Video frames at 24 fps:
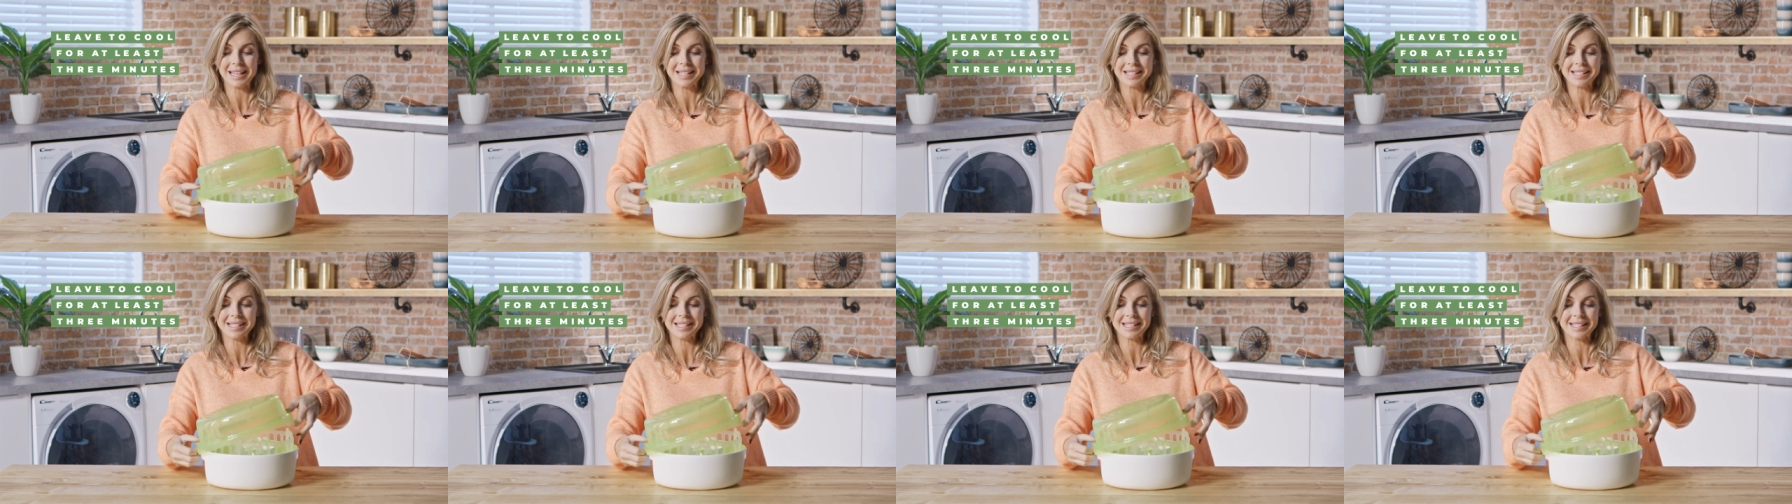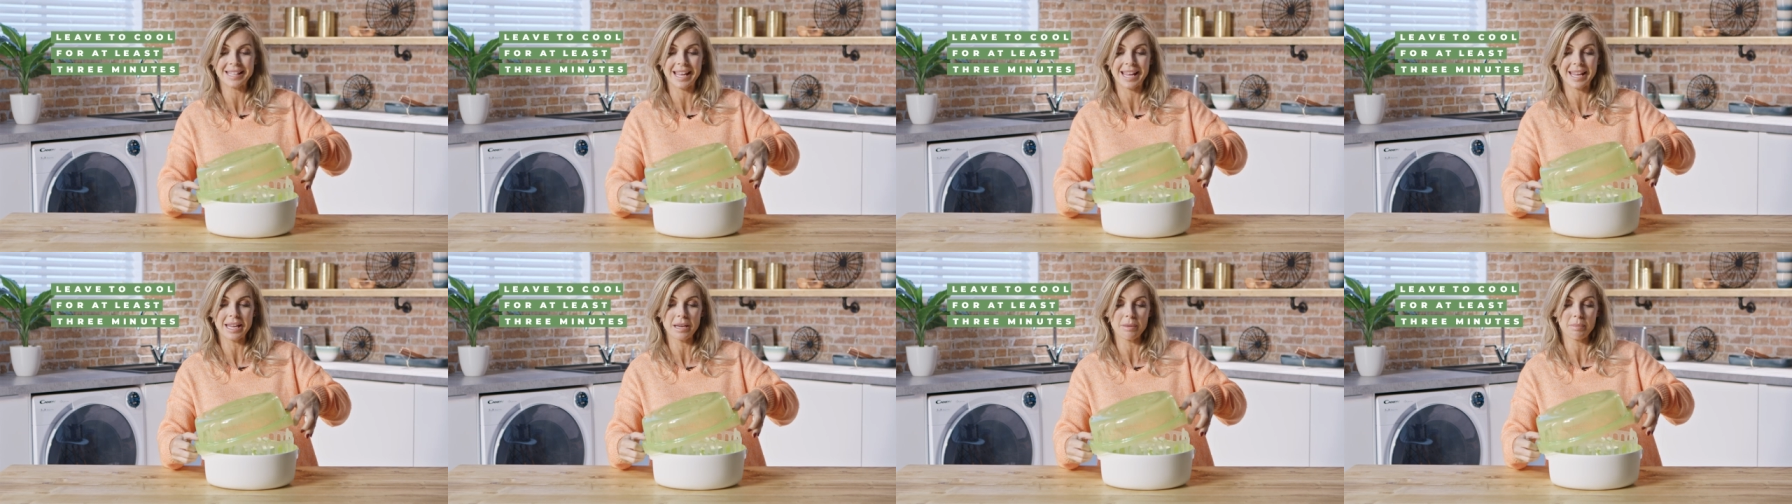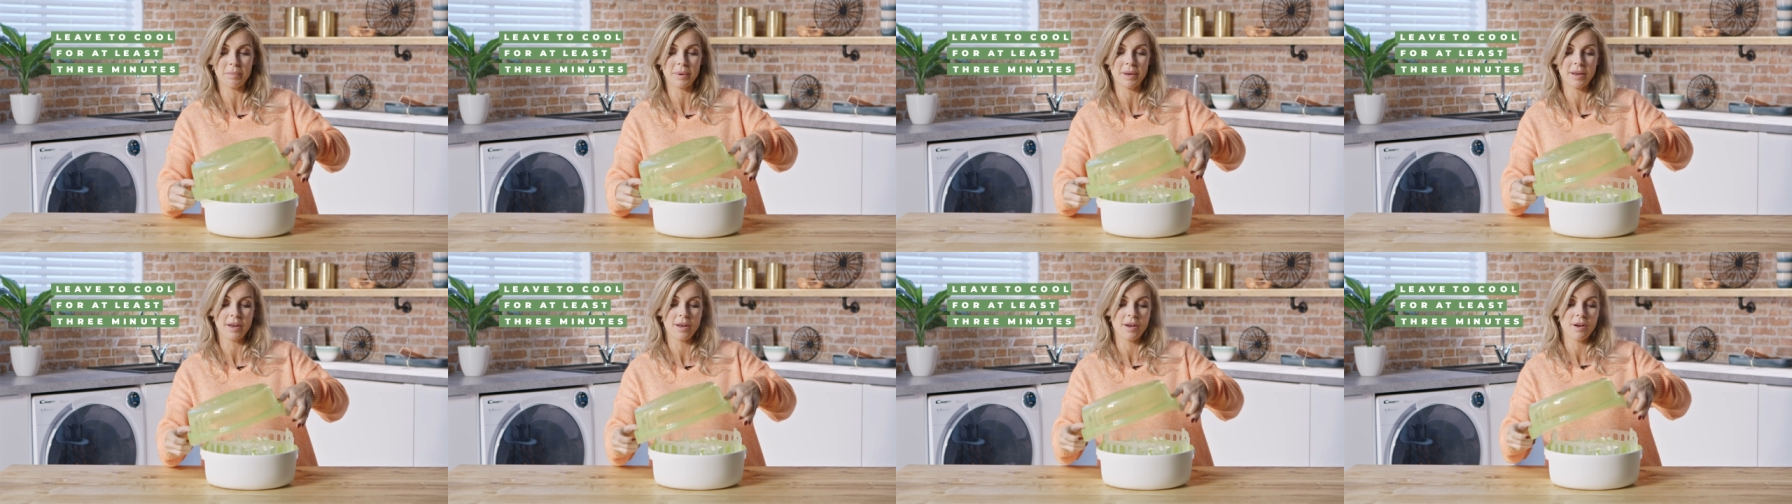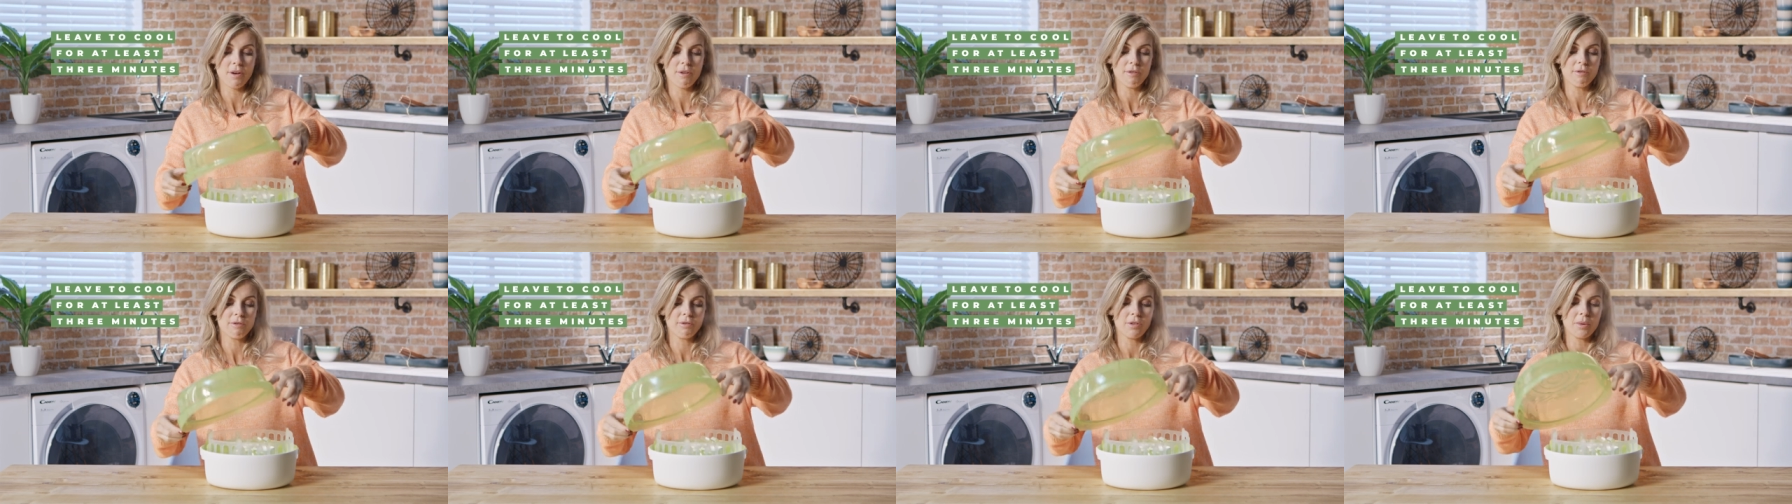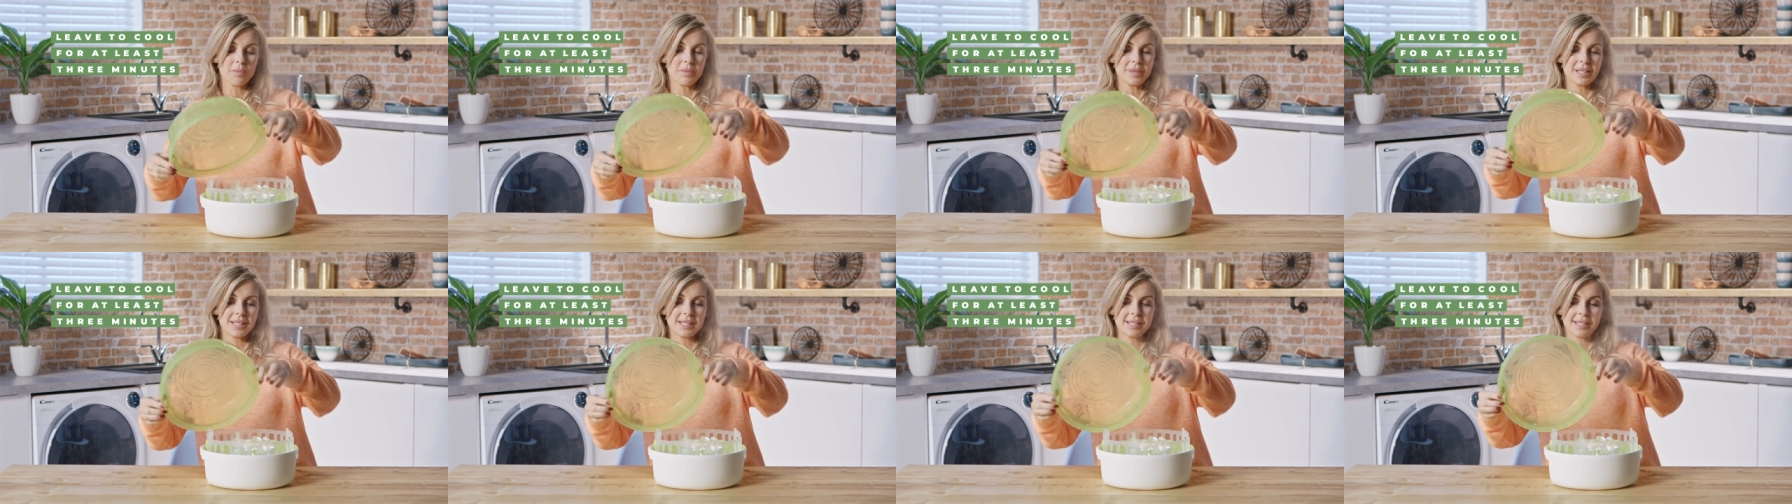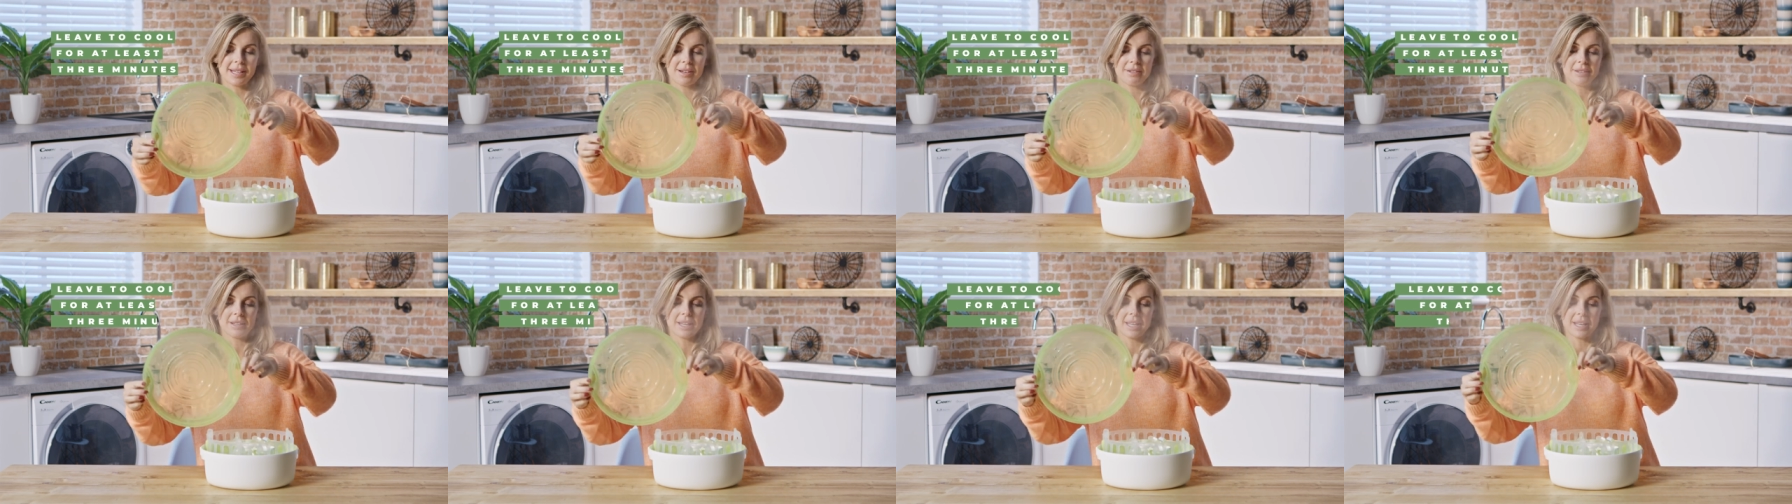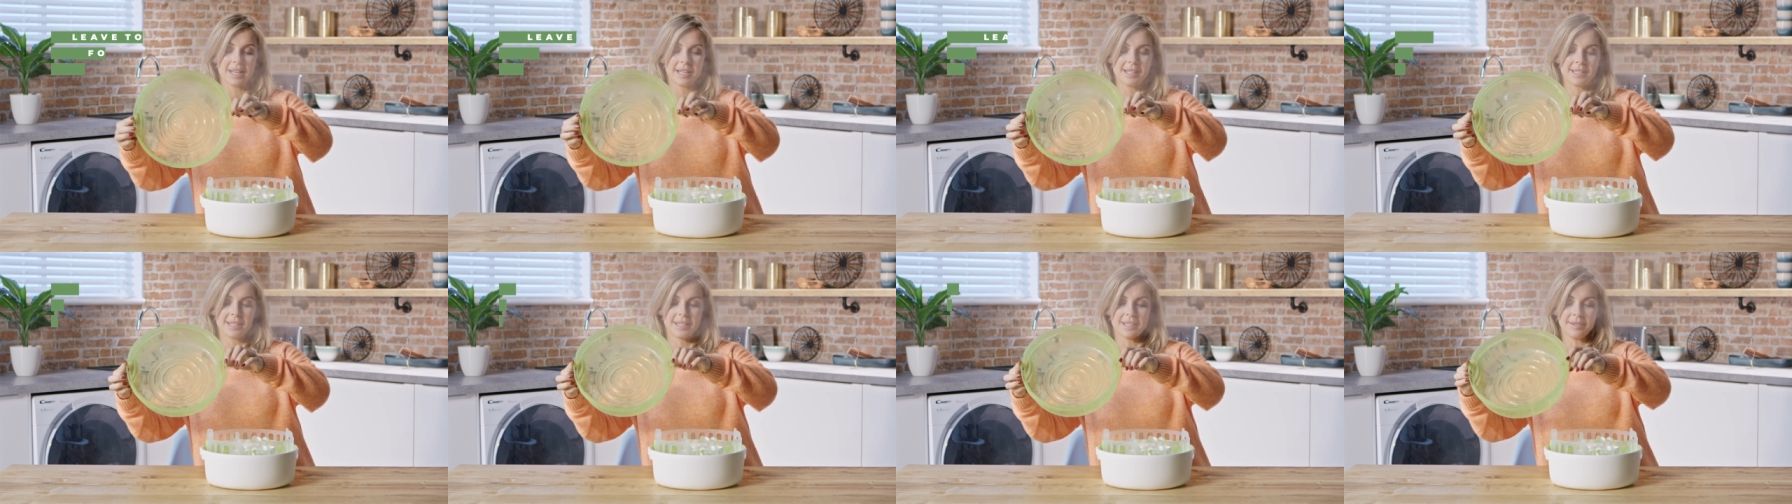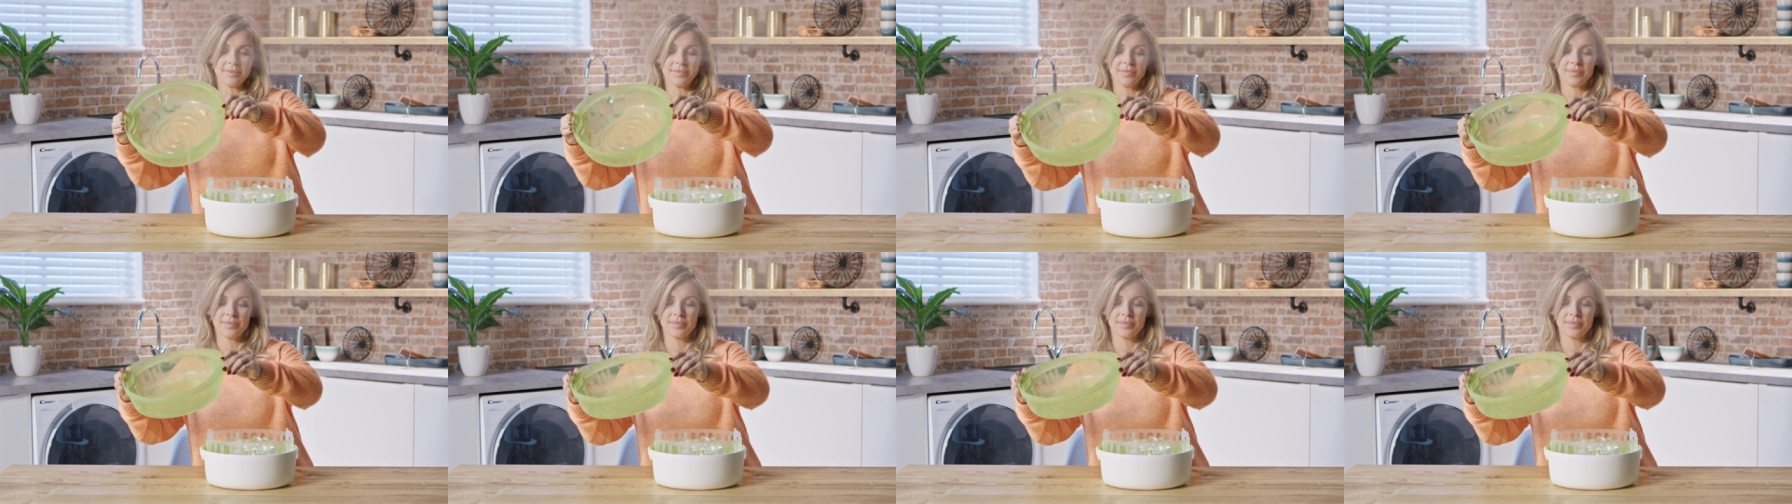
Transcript: escape from the sterilizer